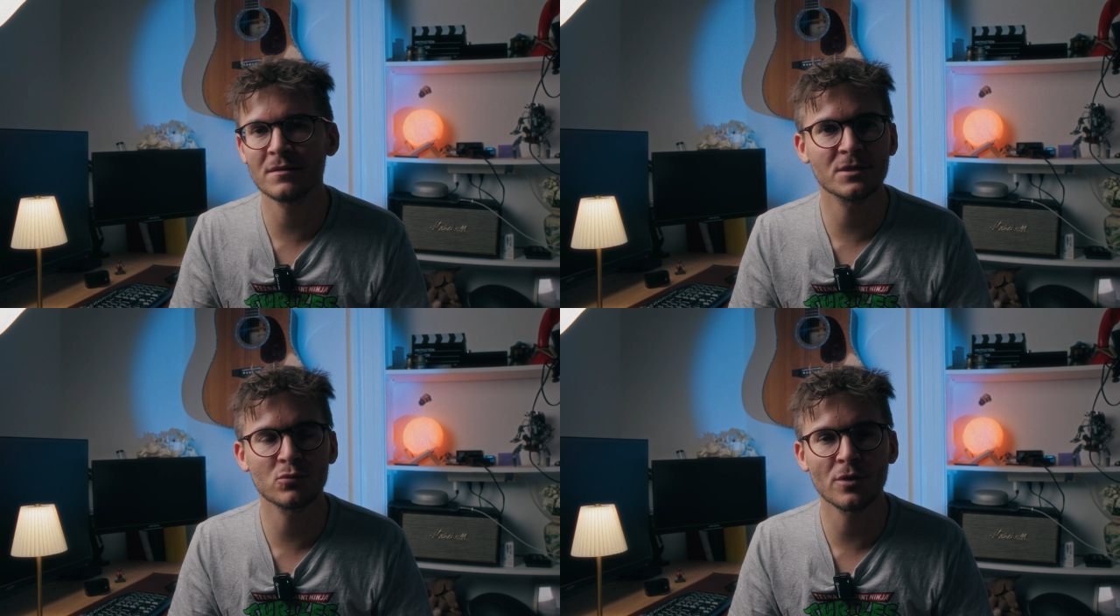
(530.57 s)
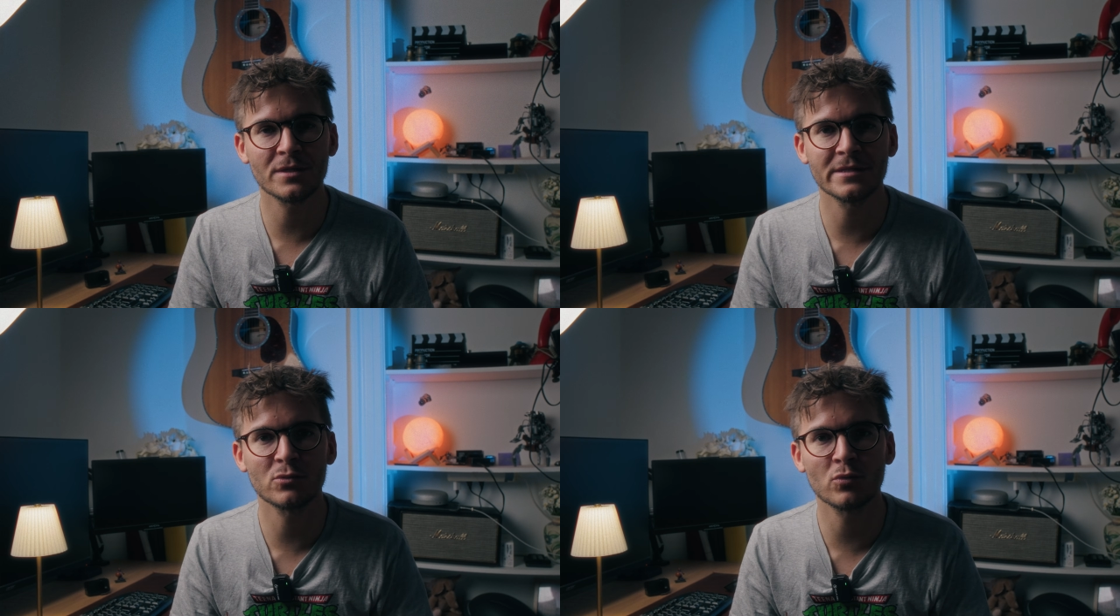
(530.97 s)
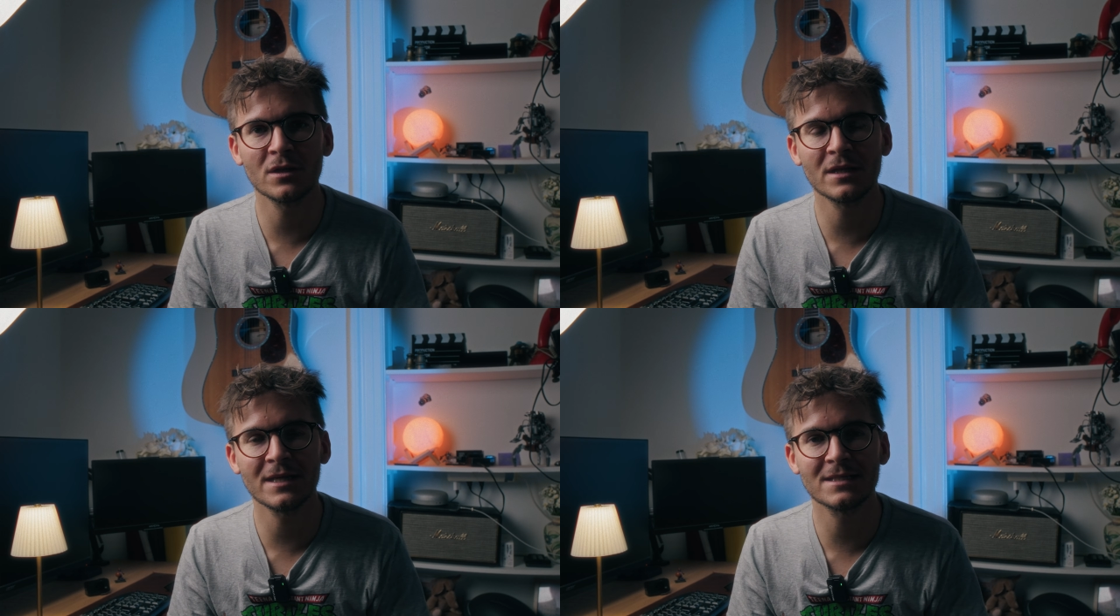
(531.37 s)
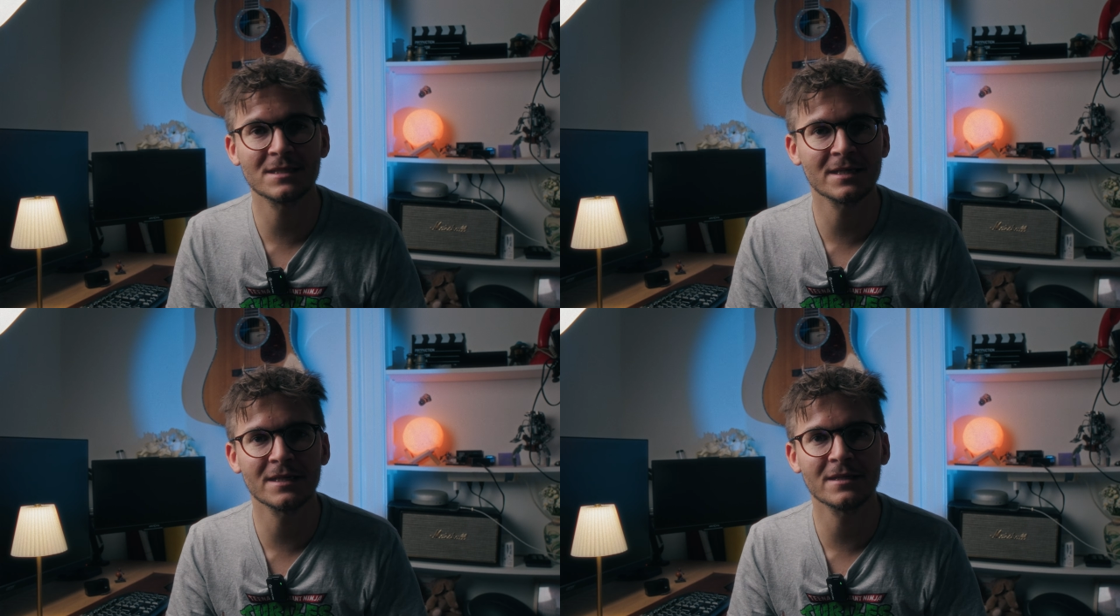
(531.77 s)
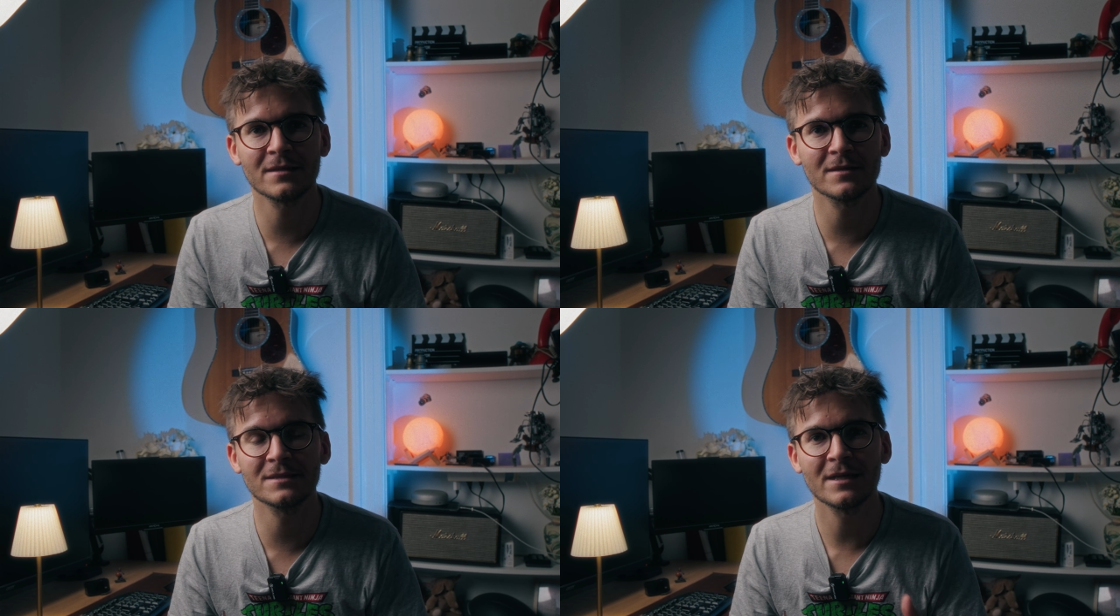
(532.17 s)
this works as well as
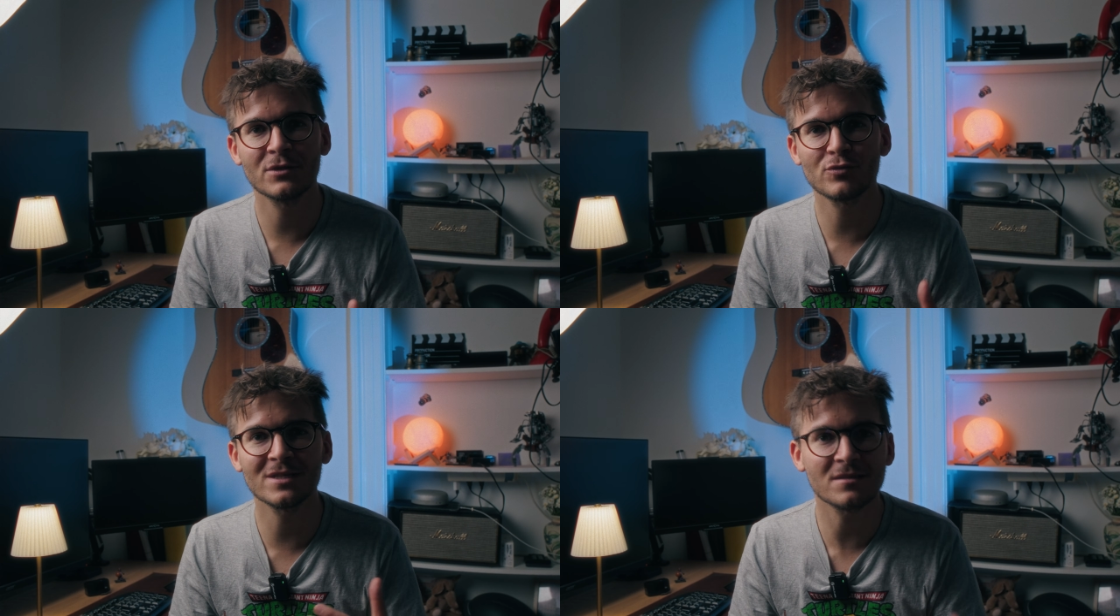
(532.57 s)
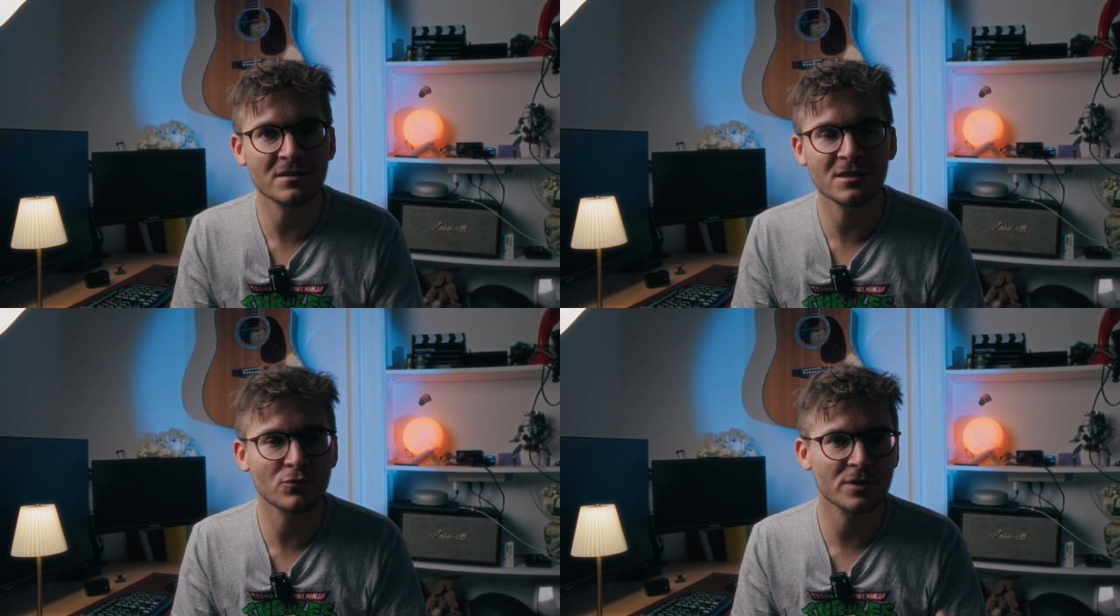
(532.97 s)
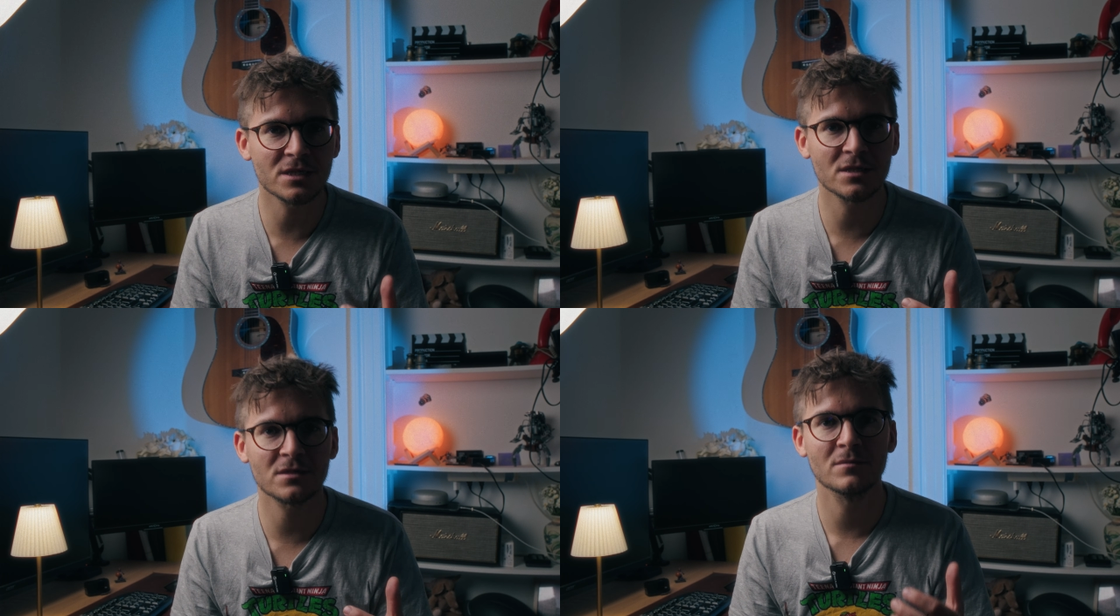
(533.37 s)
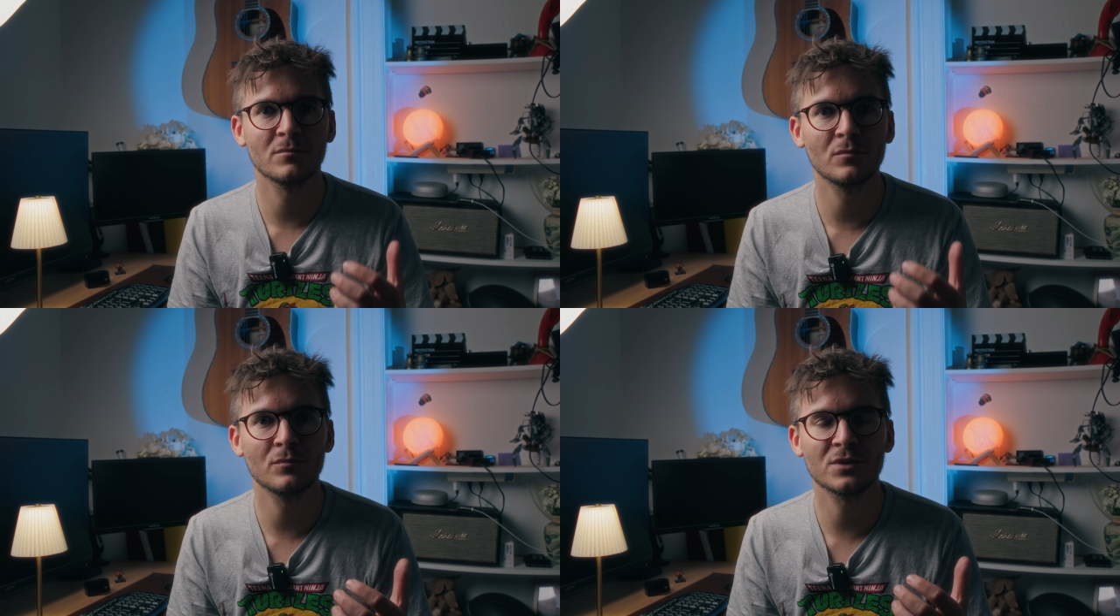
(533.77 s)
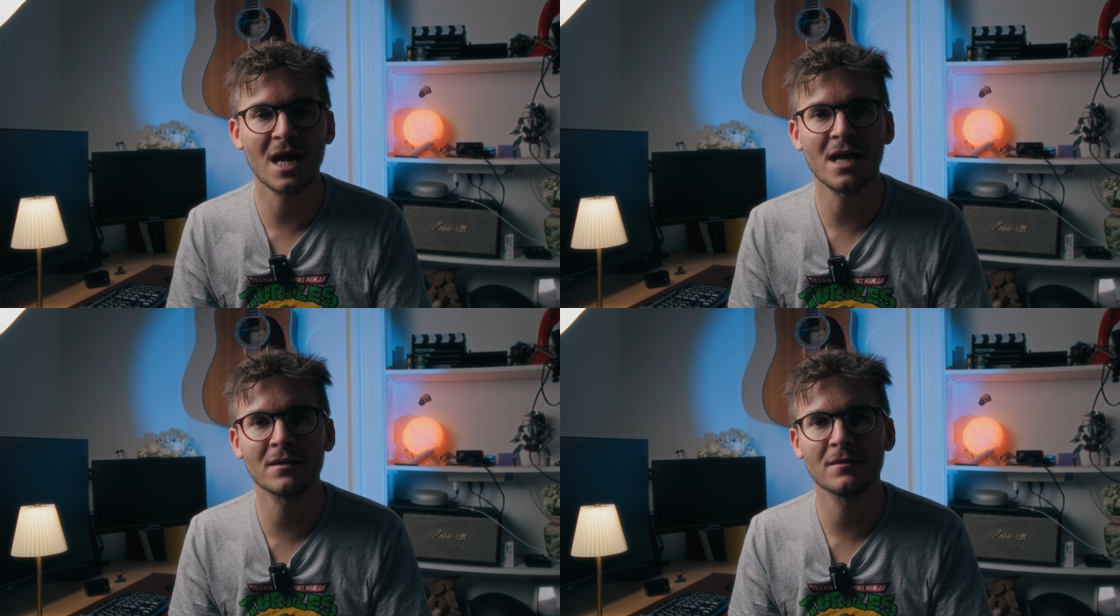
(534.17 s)
a increase-decrease
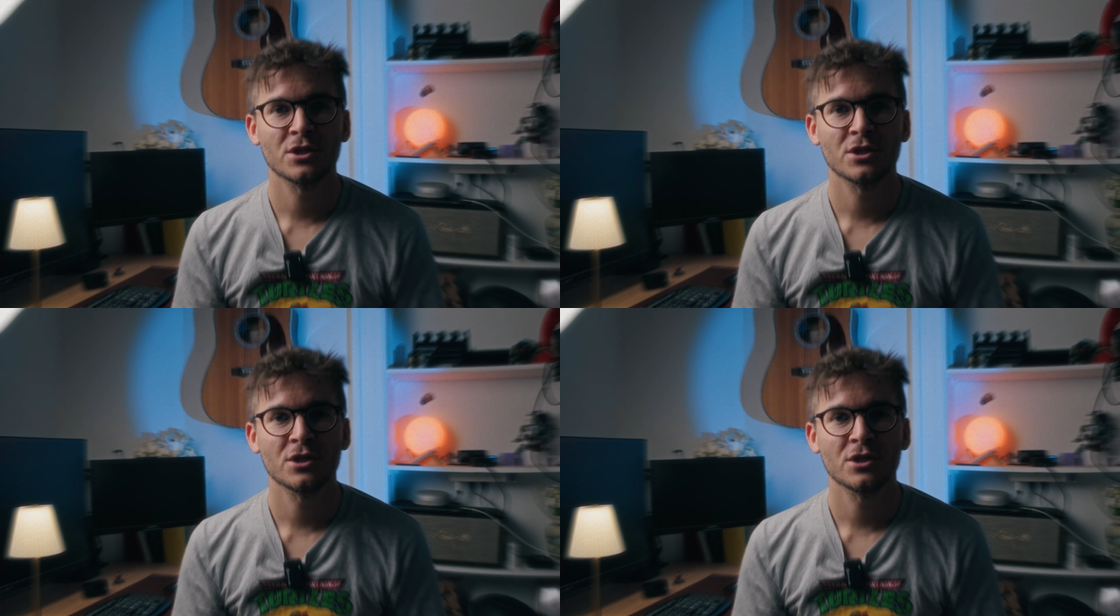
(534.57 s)
dial.